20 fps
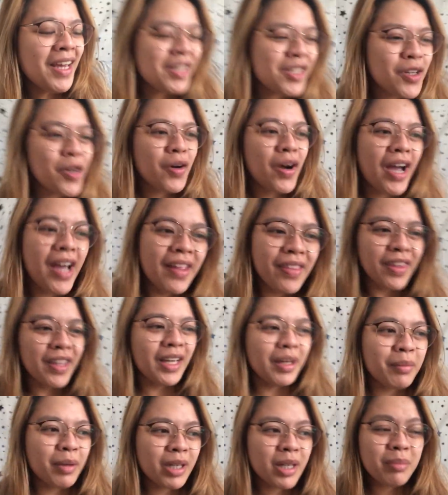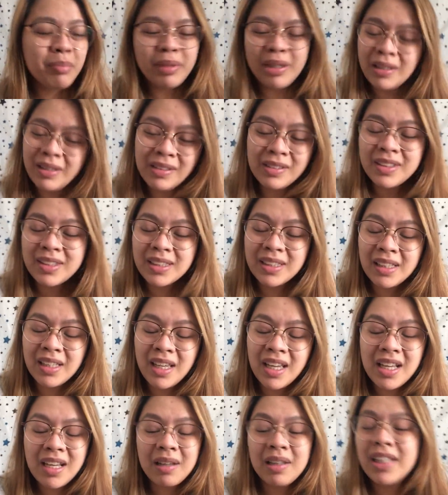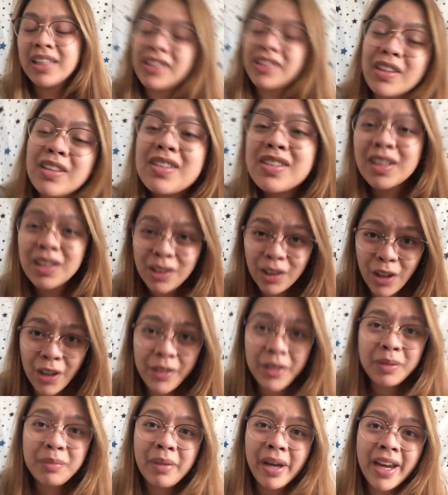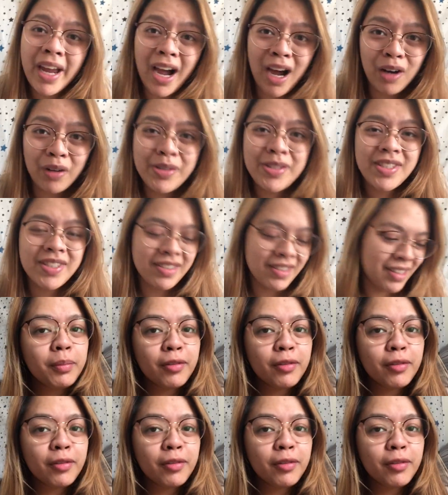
So I think I'm gonna build a little salon in my house.